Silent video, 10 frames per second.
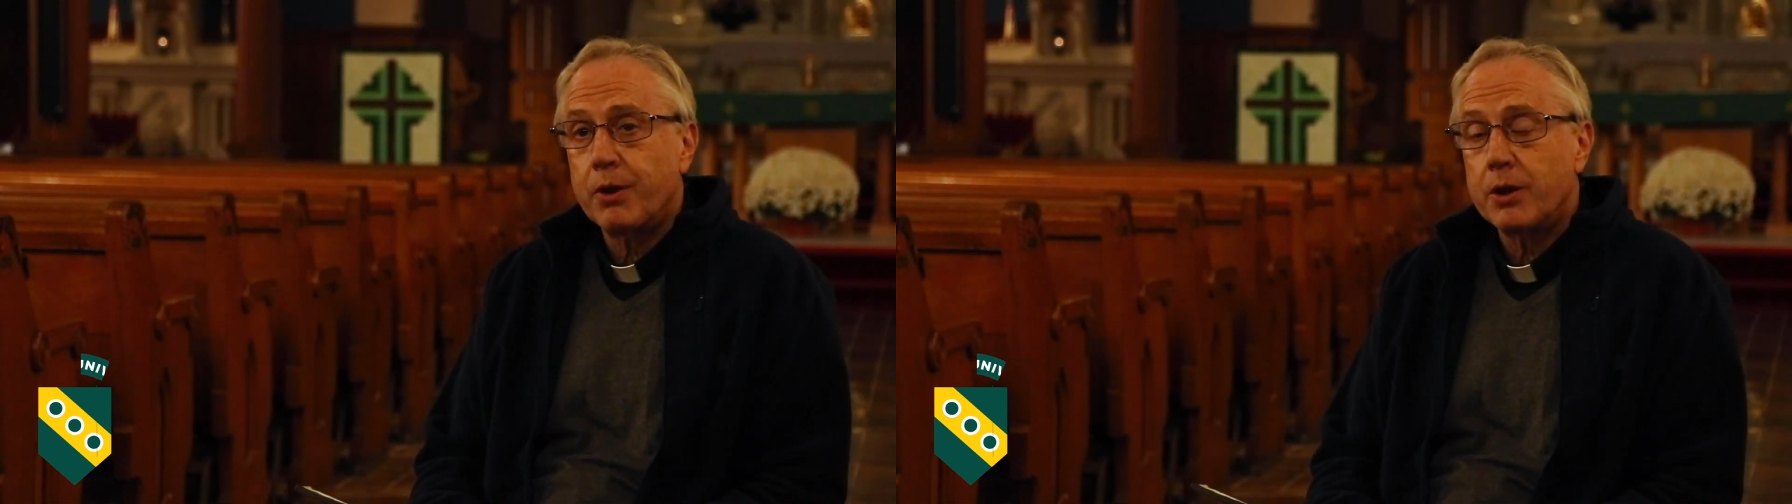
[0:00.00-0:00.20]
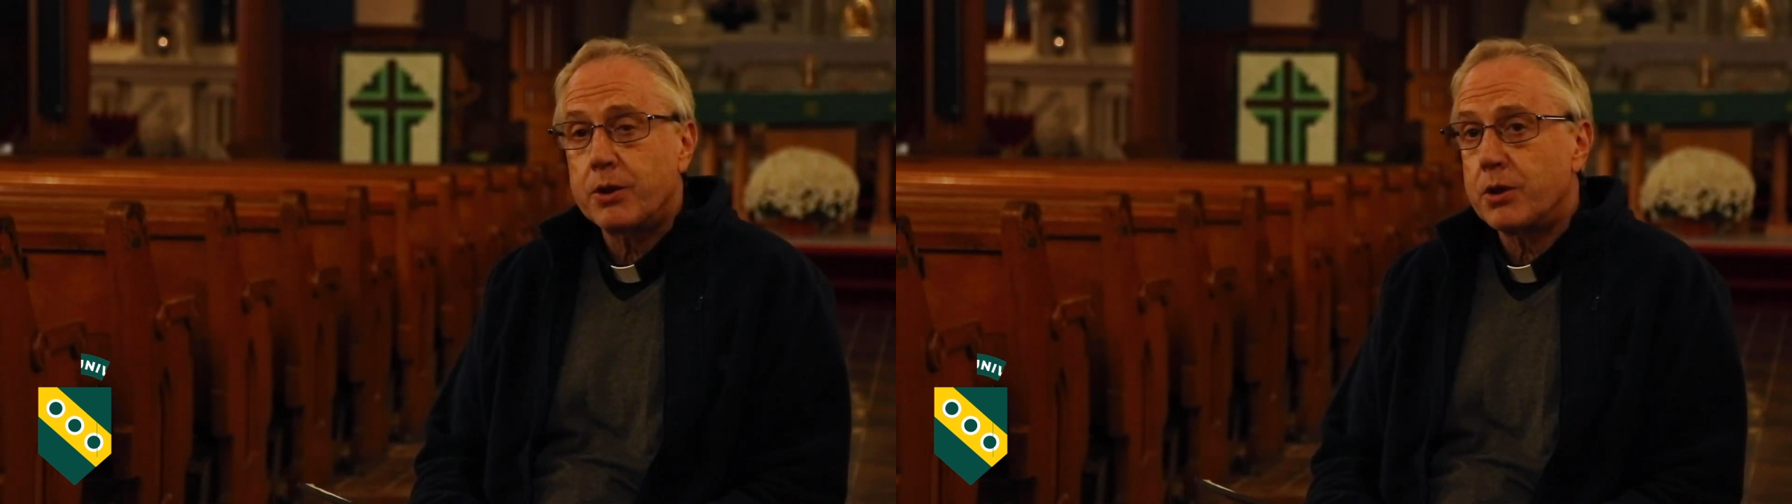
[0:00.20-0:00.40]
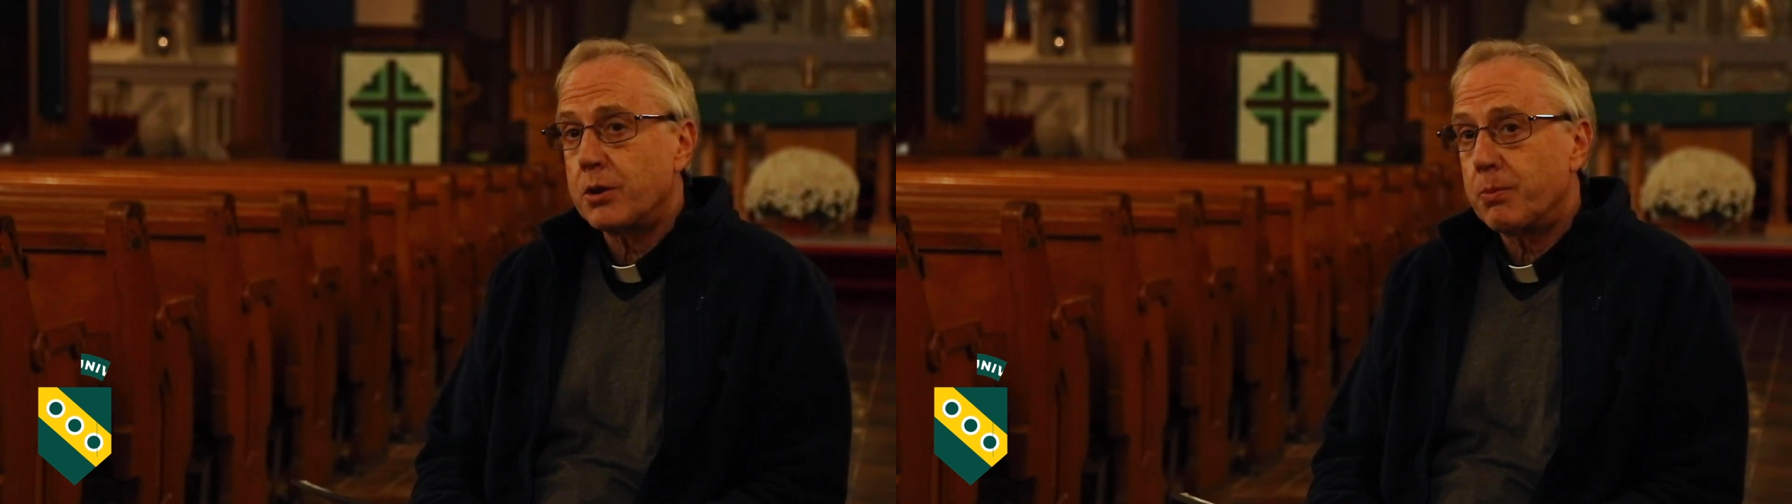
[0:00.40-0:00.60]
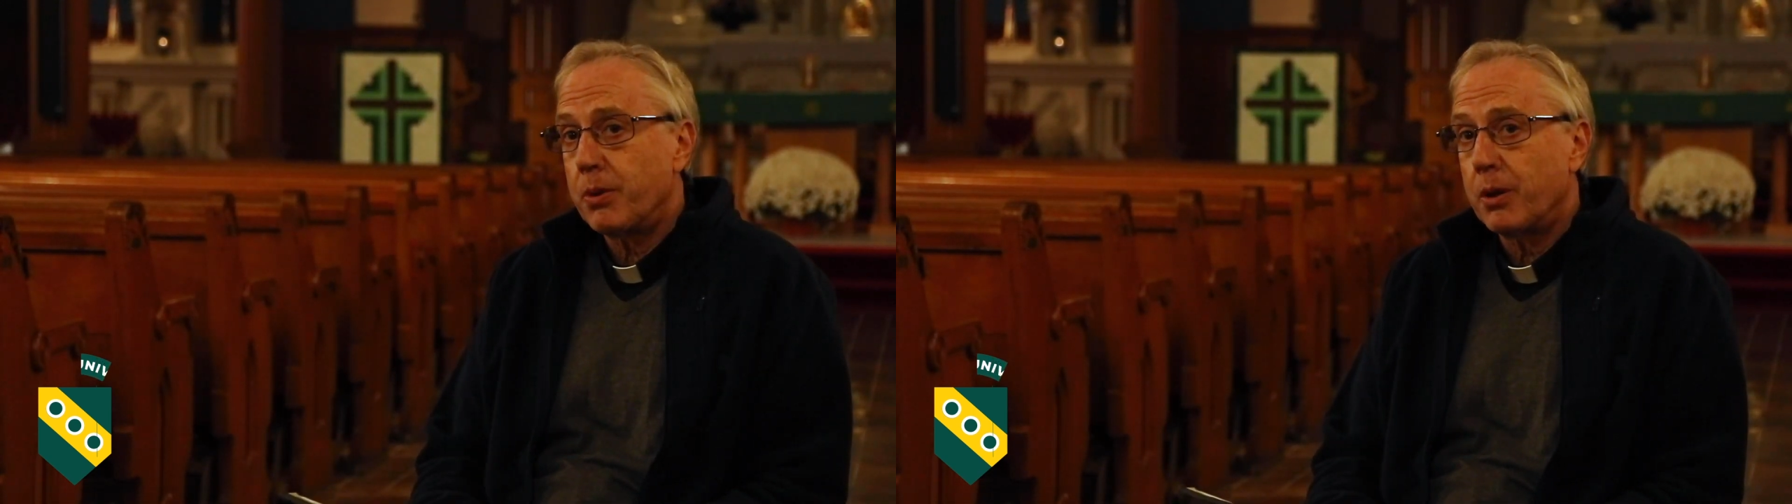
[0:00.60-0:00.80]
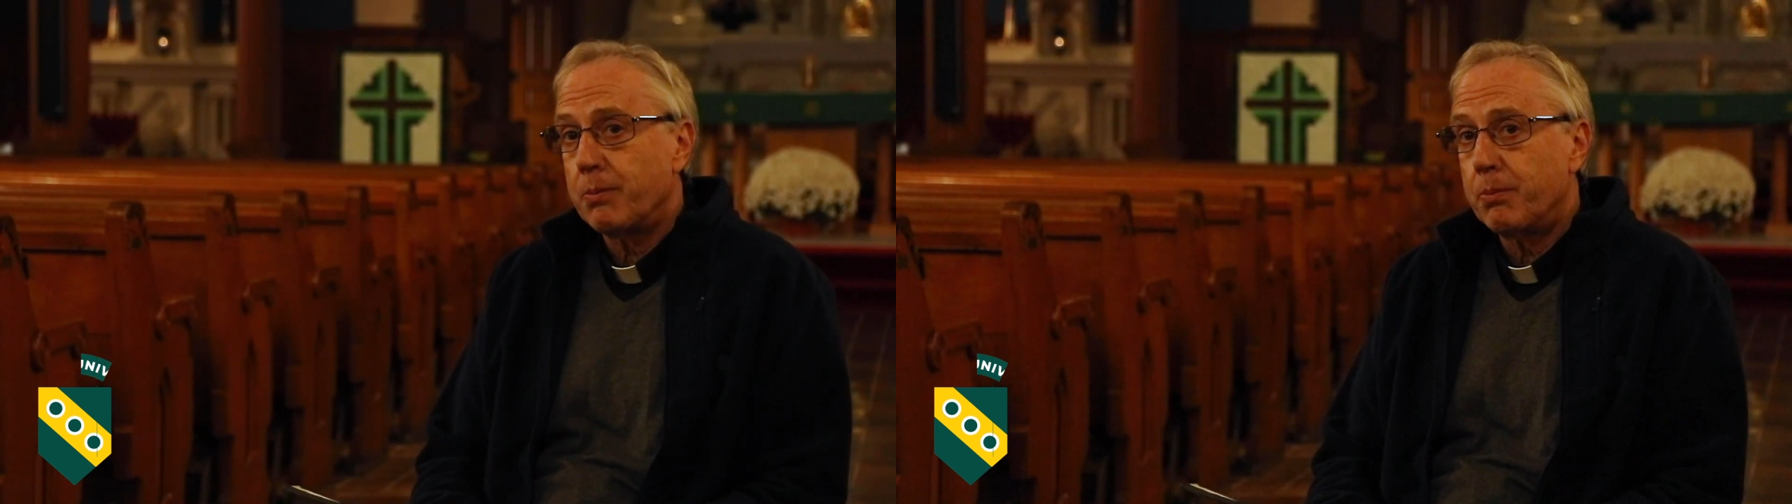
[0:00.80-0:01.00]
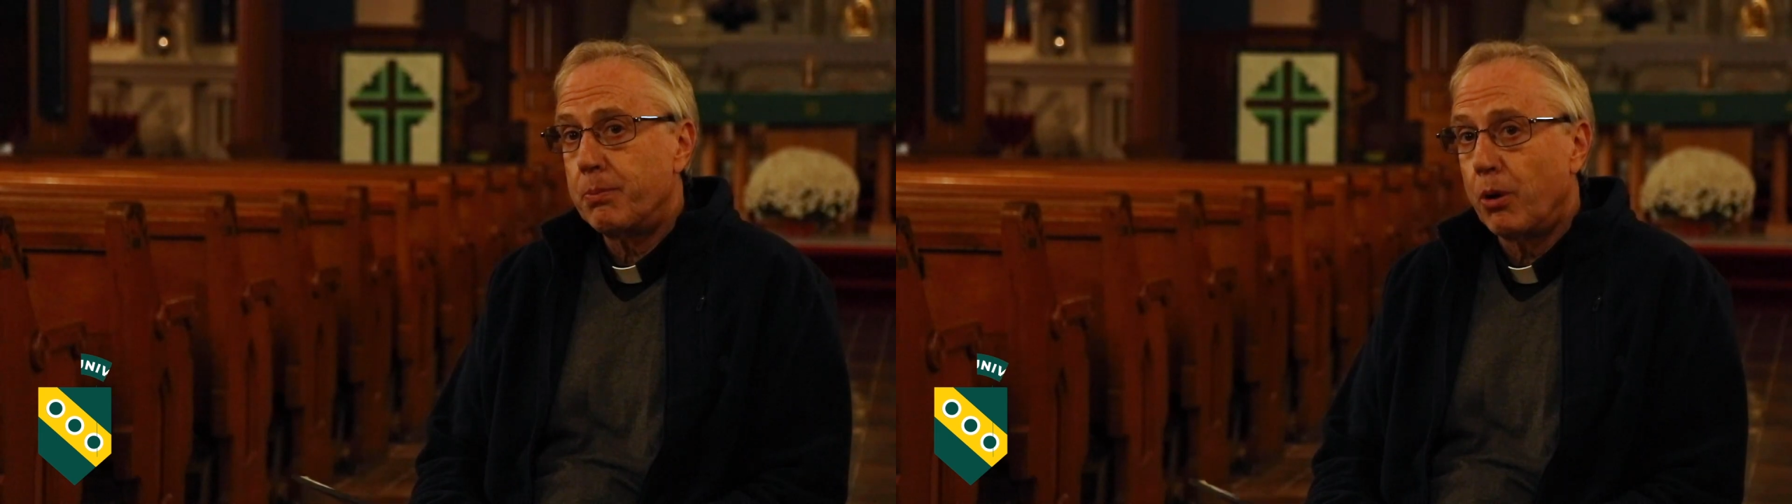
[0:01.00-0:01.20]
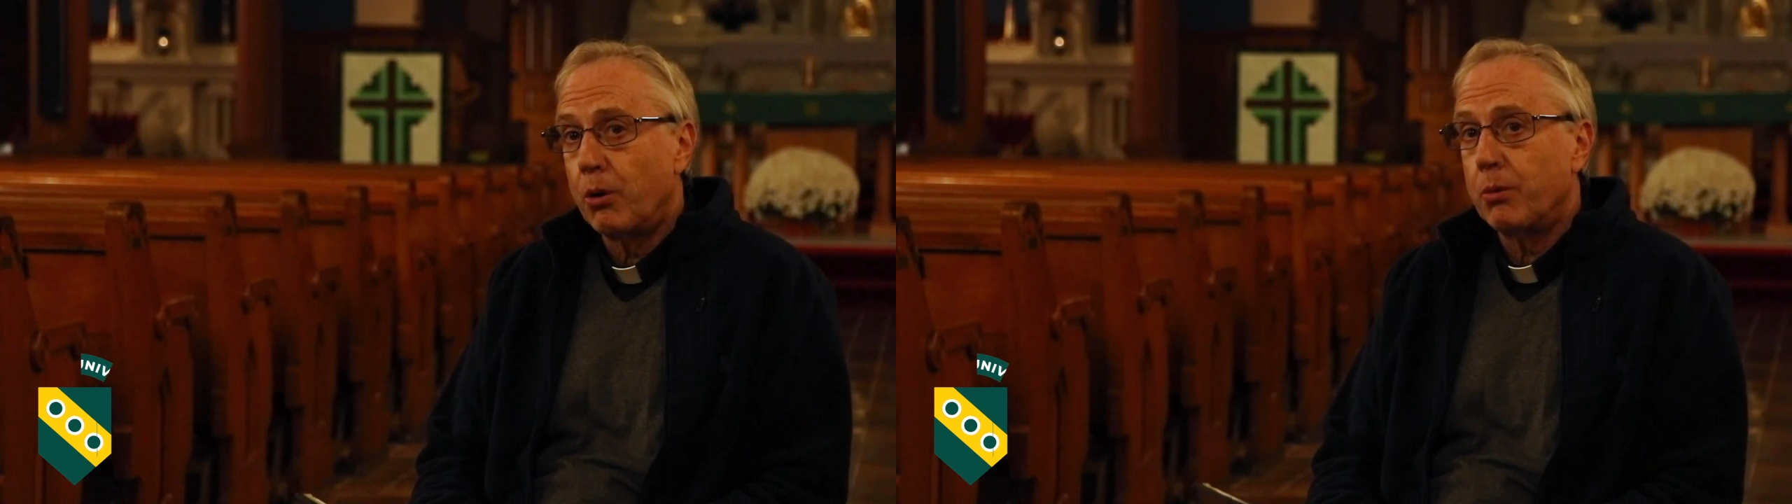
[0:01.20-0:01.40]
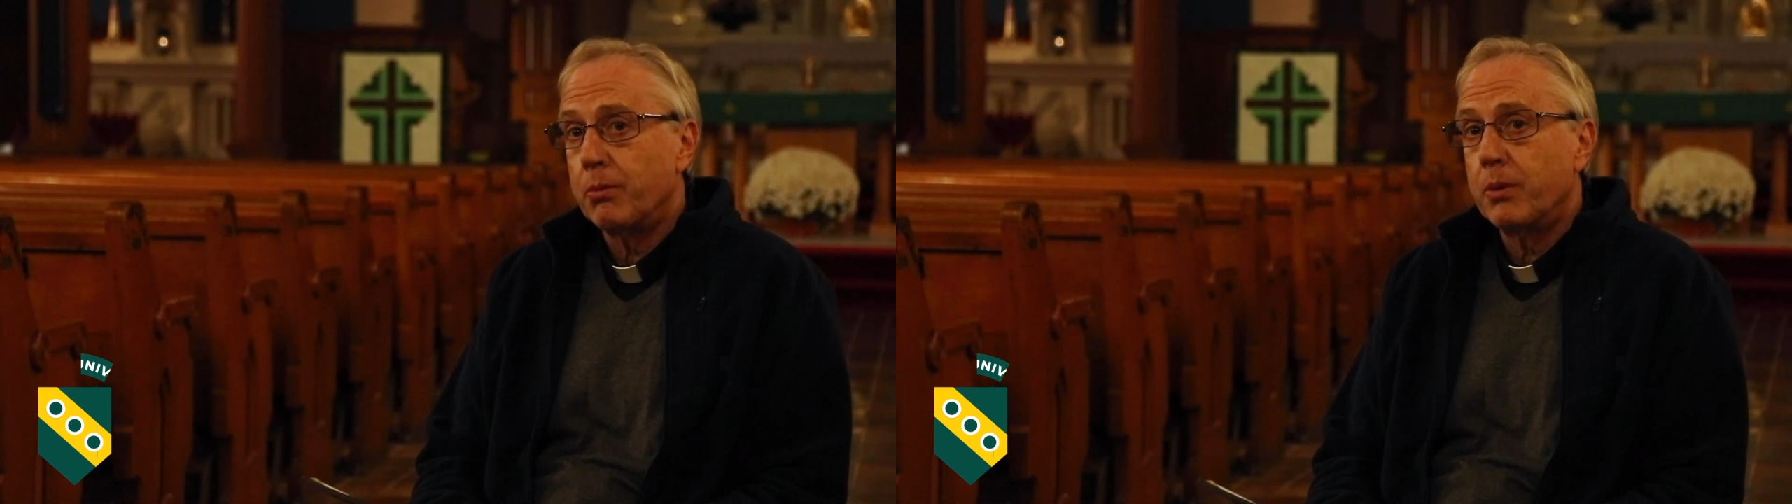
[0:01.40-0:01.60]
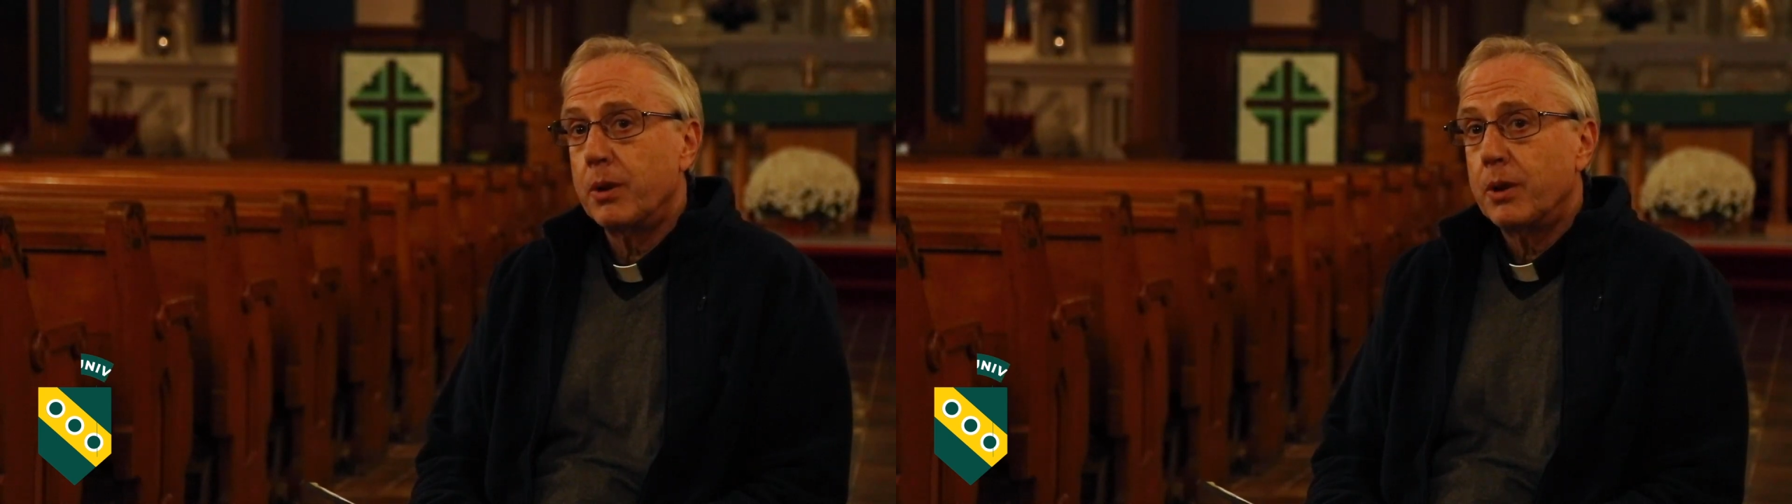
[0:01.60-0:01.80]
Francis's prayer poem,